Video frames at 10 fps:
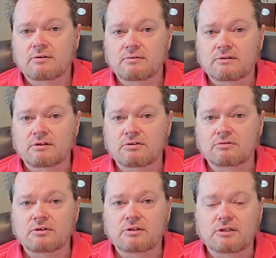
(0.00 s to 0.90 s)

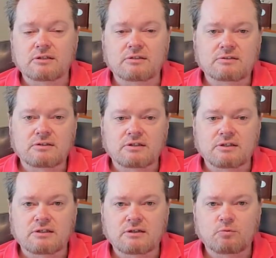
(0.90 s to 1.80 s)
and
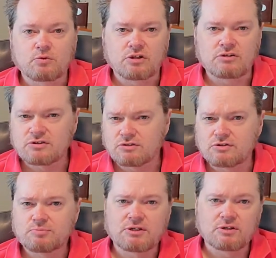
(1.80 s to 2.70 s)
then so you spent a